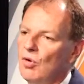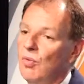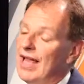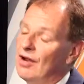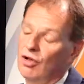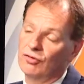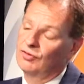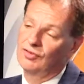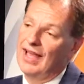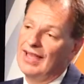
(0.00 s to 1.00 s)
We are
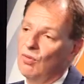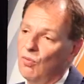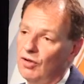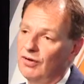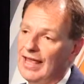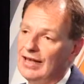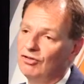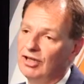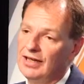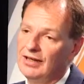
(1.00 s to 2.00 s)
not saying what
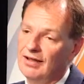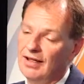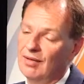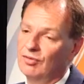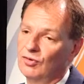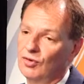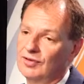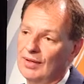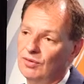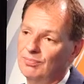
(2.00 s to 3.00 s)
energy
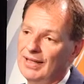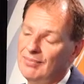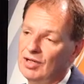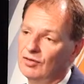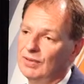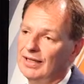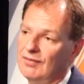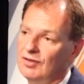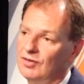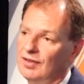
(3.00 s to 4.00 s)
source that would be, because we
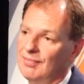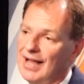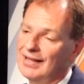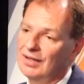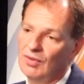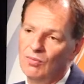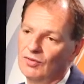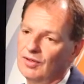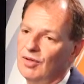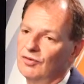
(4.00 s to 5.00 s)
leave it to the market. We
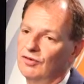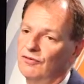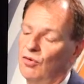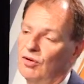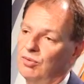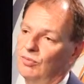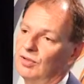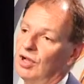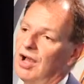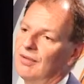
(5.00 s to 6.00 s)
want the most affordable and
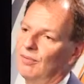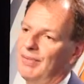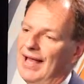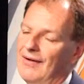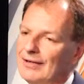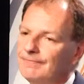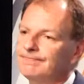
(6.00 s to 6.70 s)
reliable power